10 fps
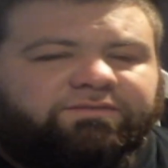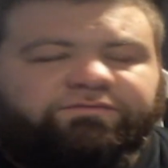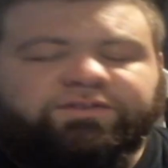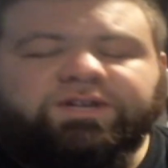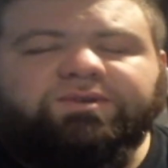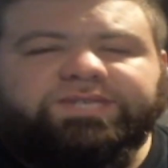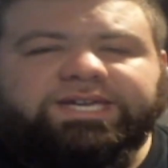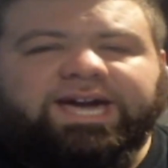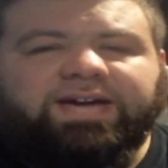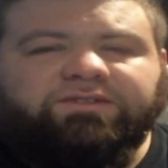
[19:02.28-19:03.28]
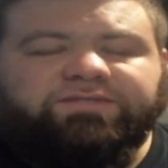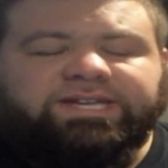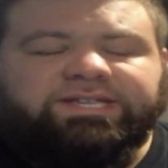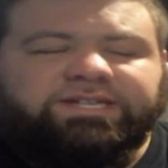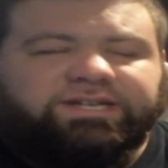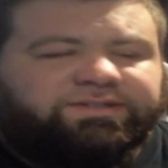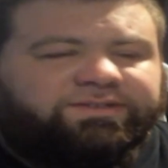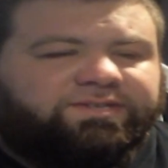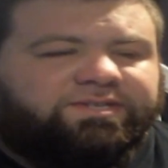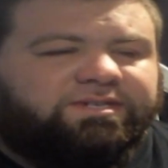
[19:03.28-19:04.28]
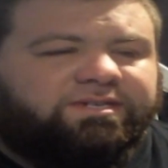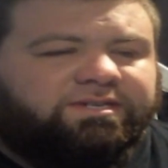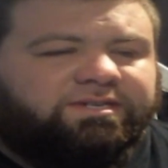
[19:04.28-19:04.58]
views he had of Indians.